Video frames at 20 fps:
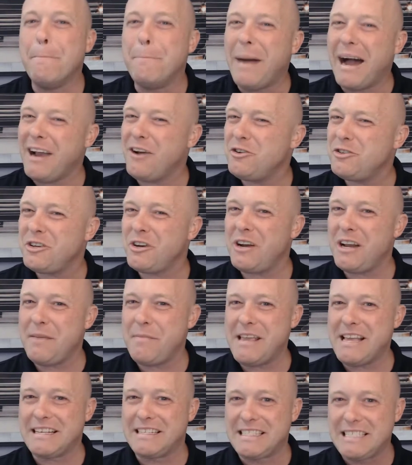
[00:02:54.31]
buyers are going to
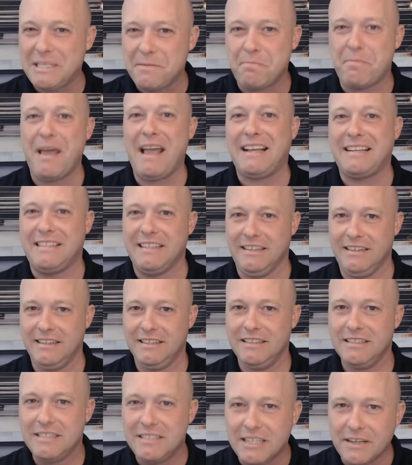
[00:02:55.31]
be expected
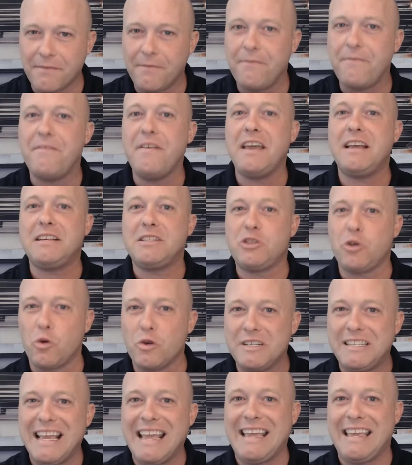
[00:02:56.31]
to fix
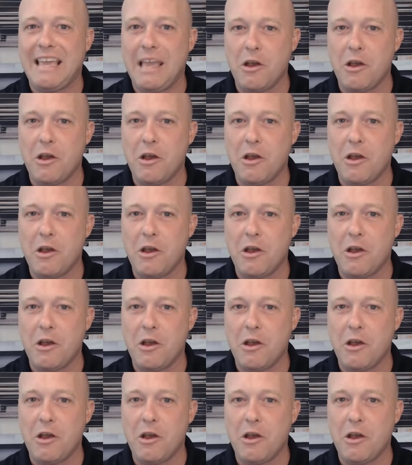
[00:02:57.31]
or take